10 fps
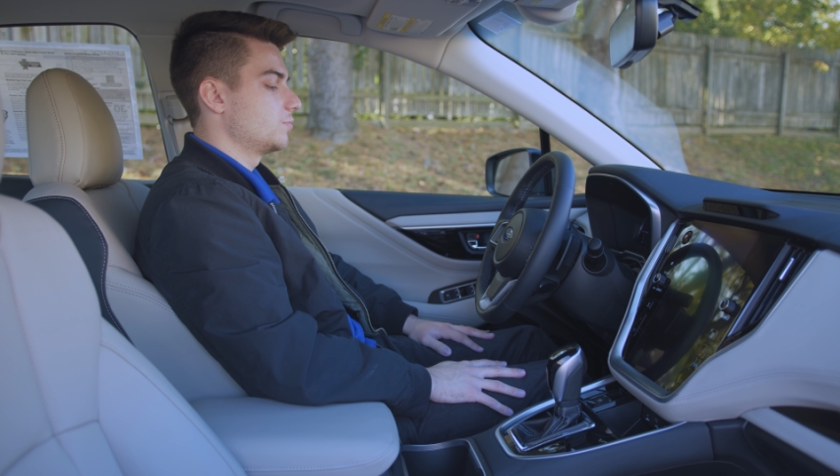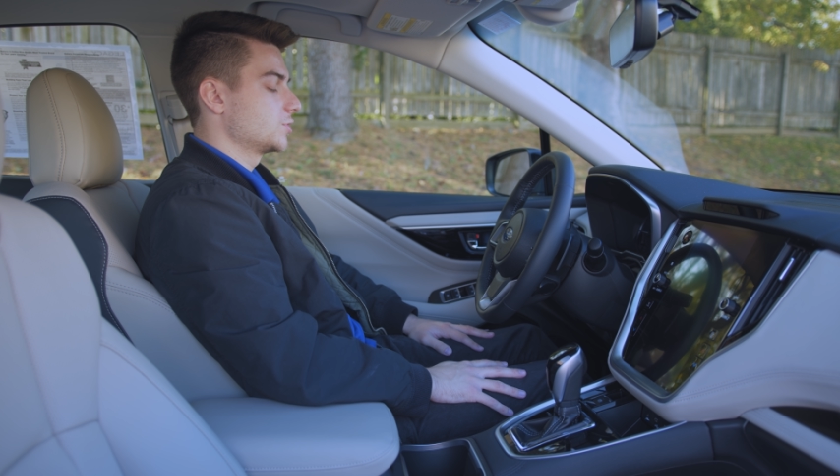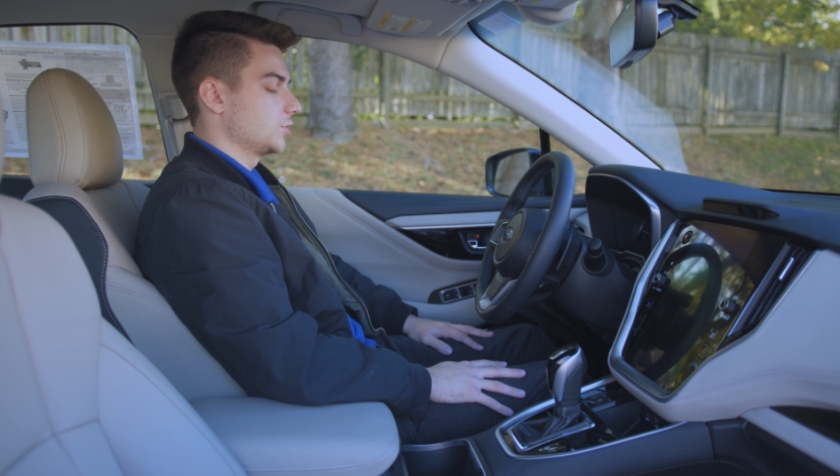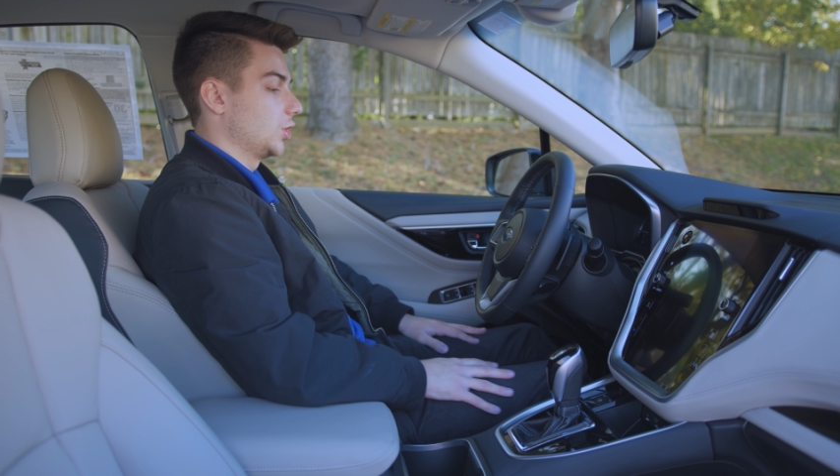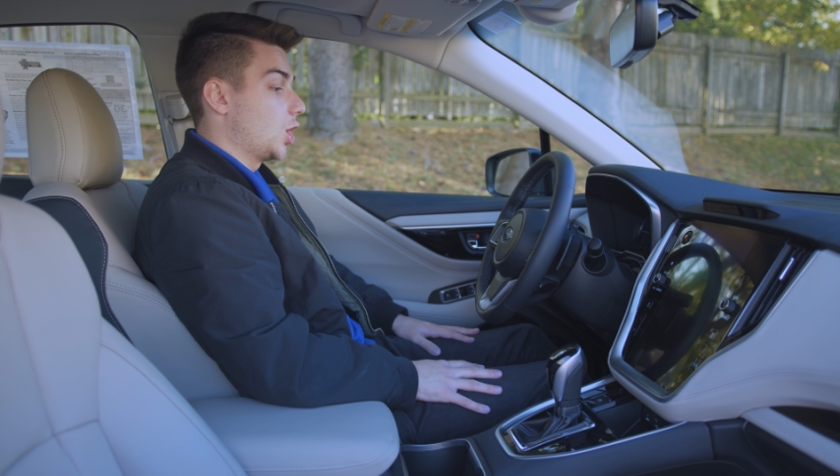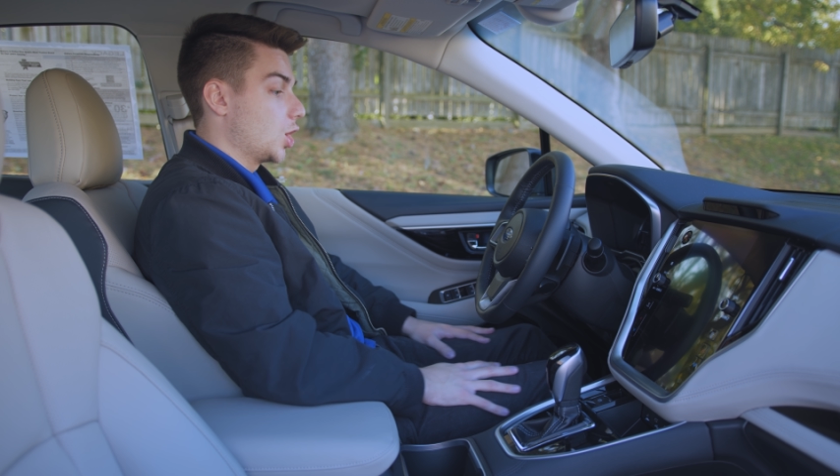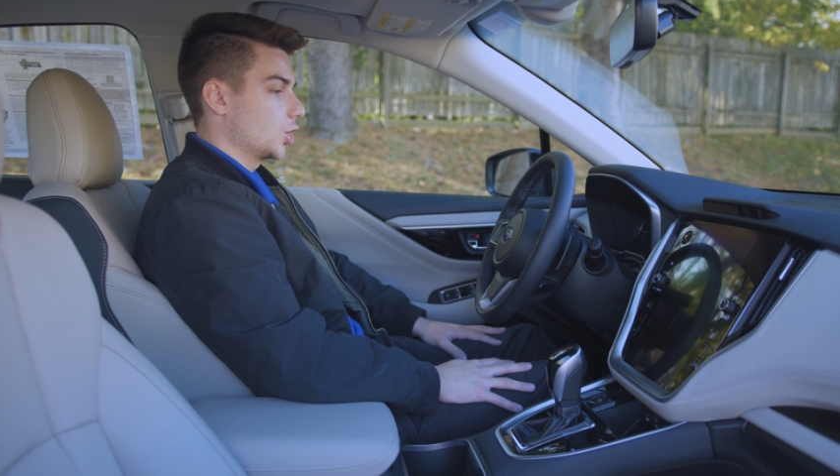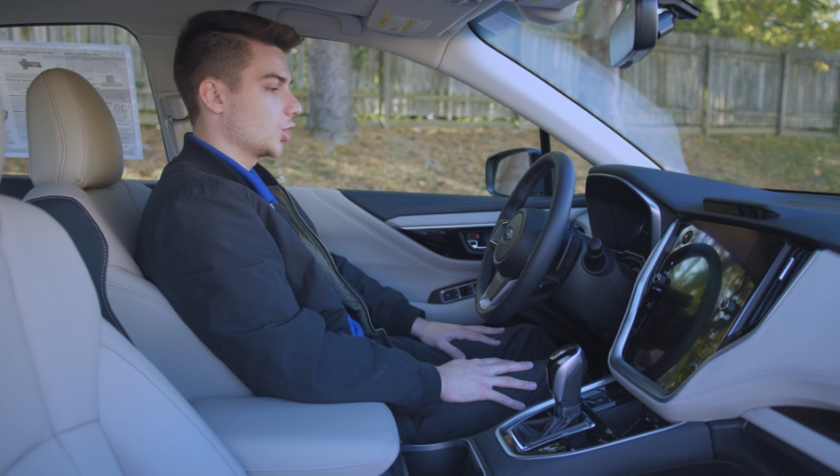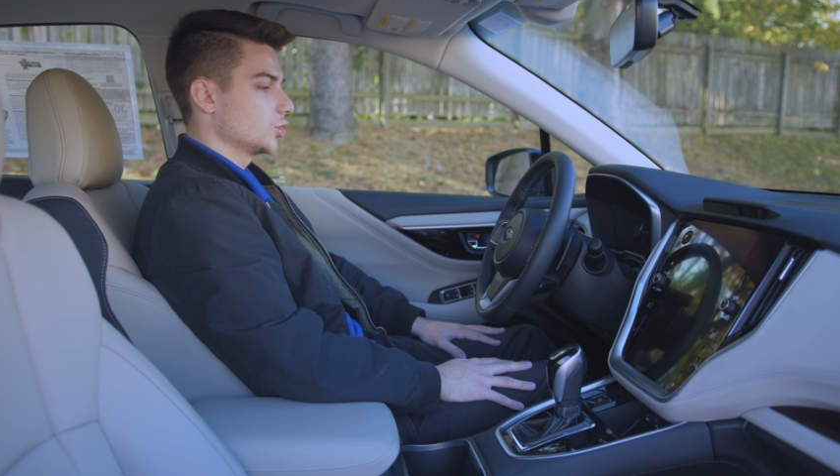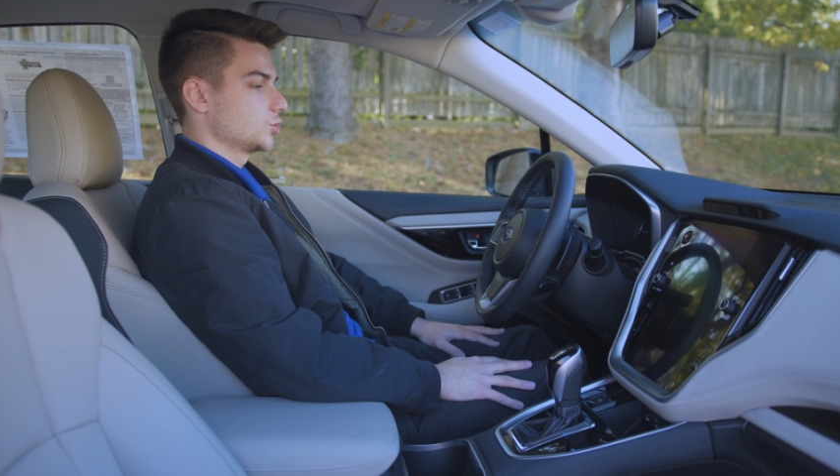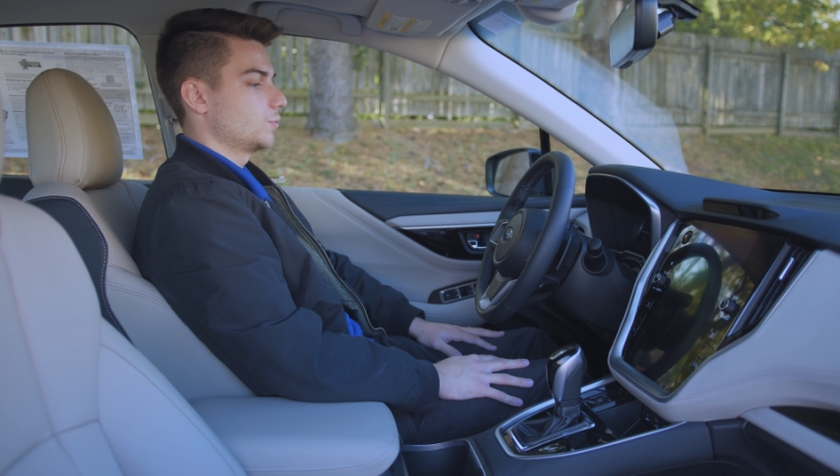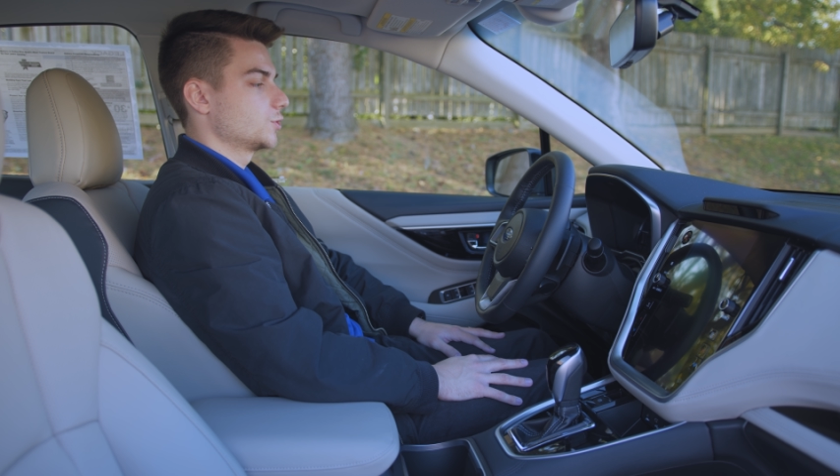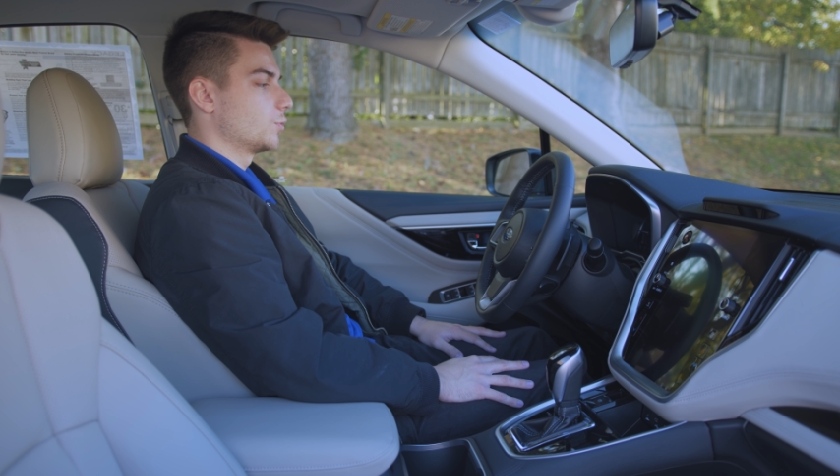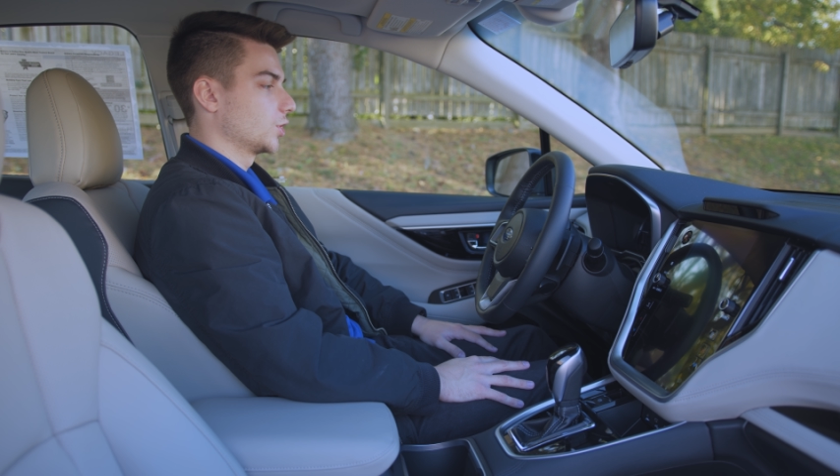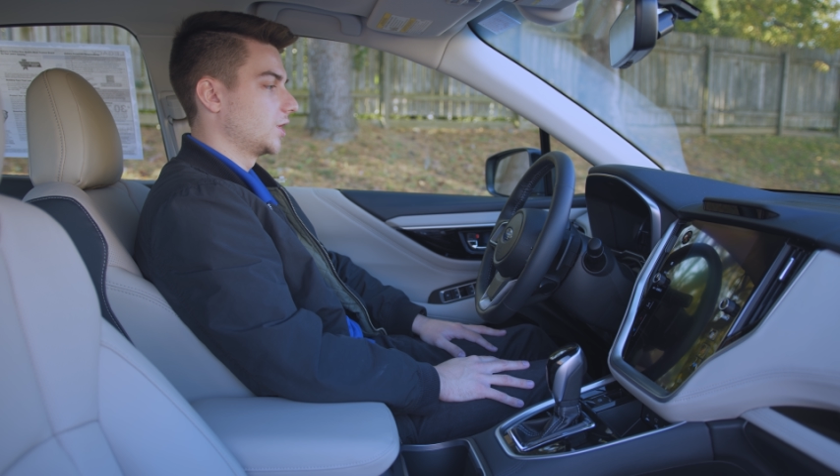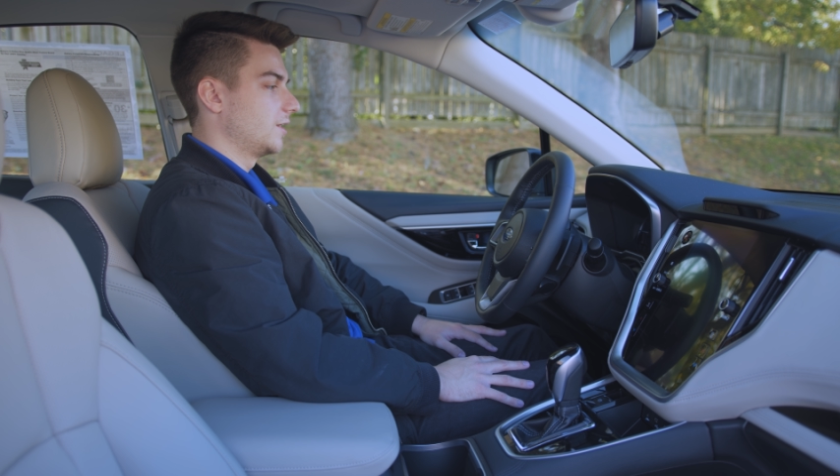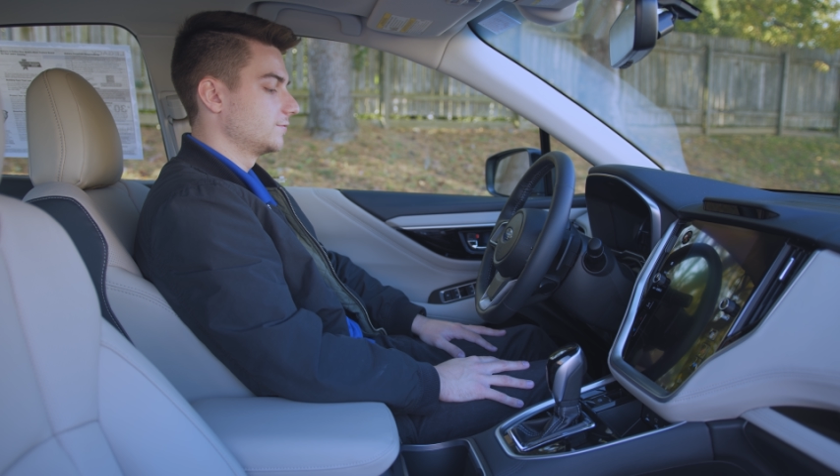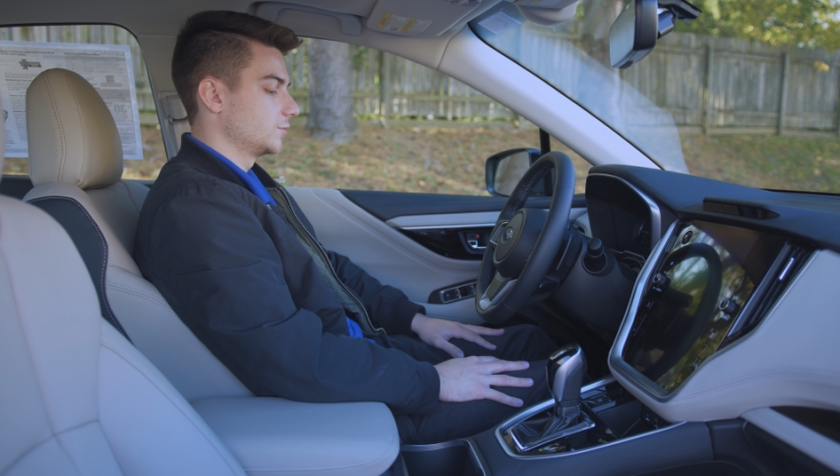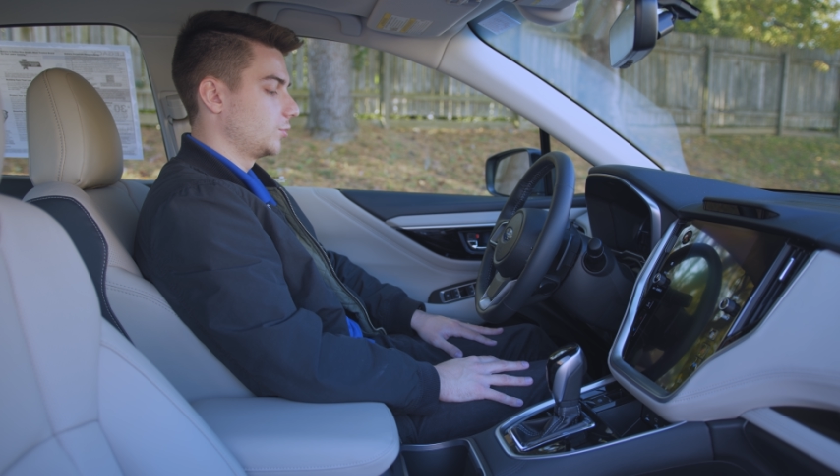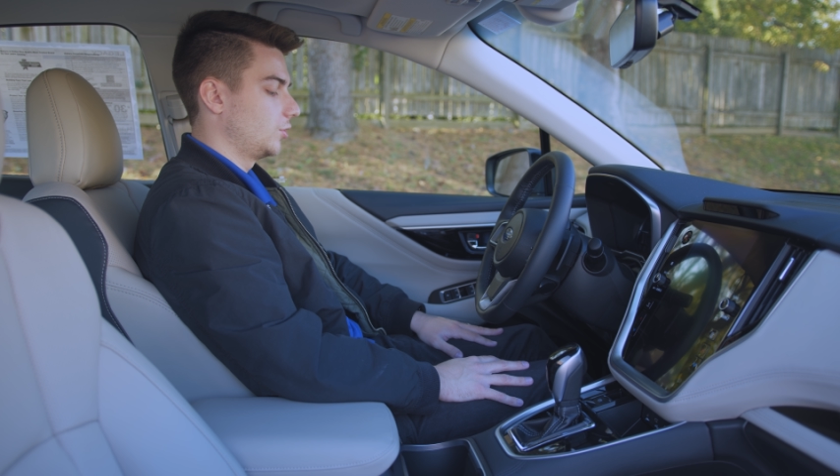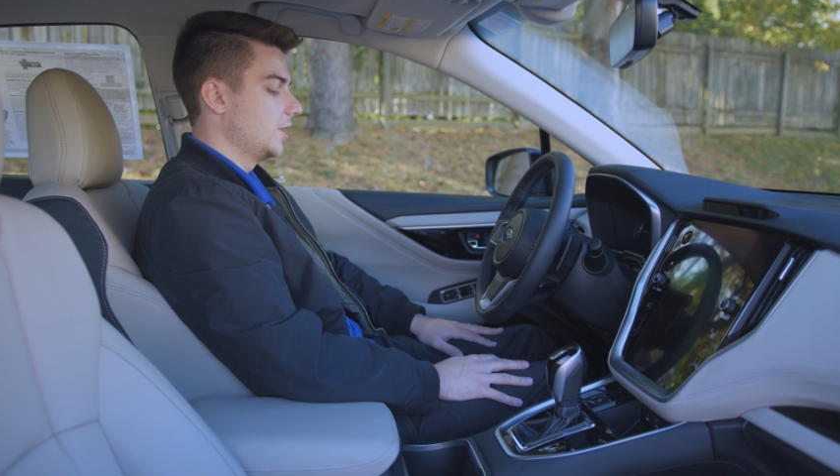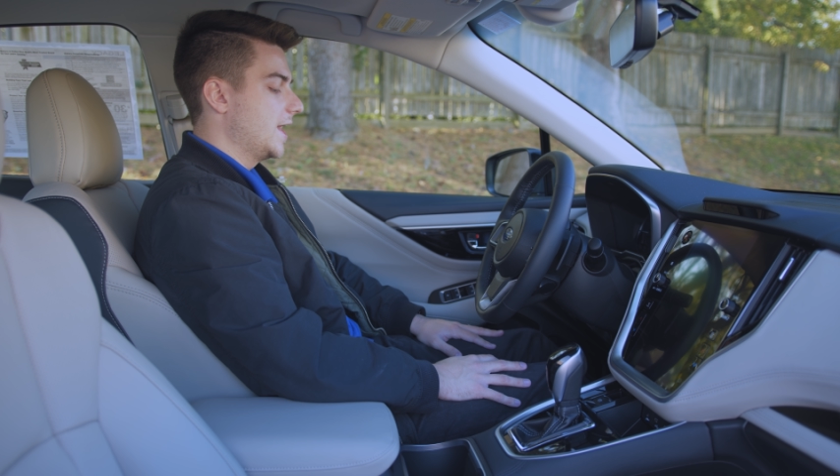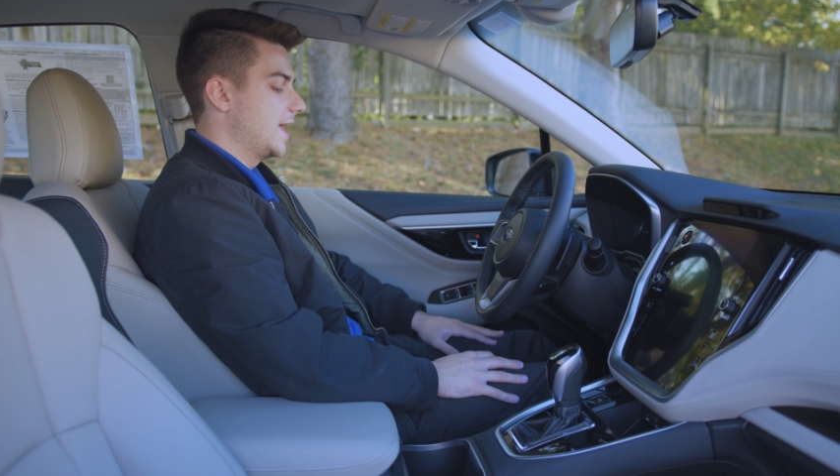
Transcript: much longer, so much more comfortable,